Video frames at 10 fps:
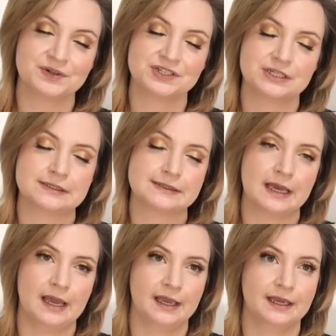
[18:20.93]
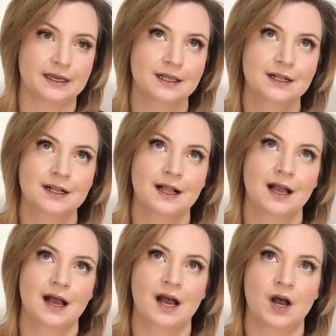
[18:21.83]
which is a
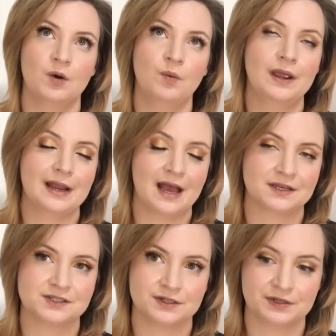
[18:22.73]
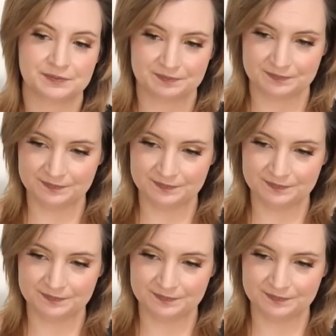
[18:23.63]
white actor